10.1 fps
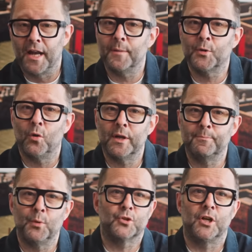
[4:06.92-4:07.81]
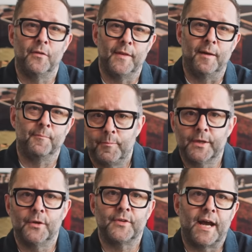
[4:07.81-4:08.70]
And I'm calling bullshit on that.
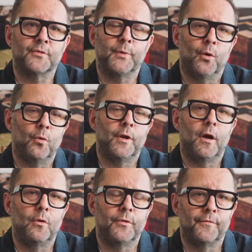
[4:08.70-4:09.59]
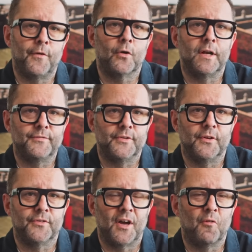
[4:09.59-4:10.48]
Because as we all know, the fog
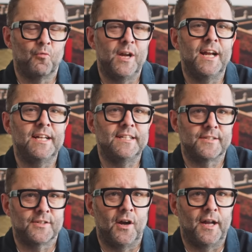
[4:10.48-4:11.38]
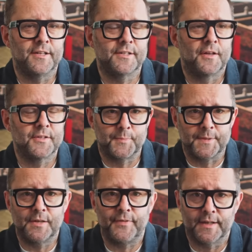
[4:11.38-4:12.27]
lifters are really designed
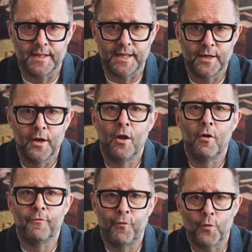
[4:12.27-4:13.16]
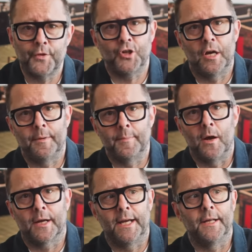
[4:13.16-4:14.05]
specifically for the German
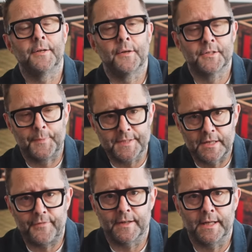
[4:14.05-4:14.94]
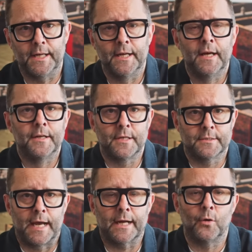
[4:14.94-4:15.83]
market, specifically to
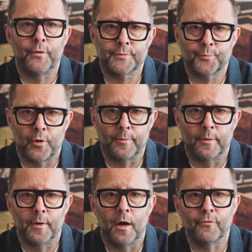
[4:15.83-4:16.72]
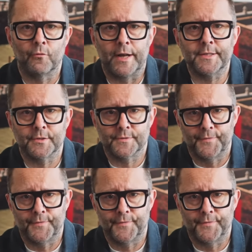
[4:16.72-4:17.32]
tackle this problem of renter's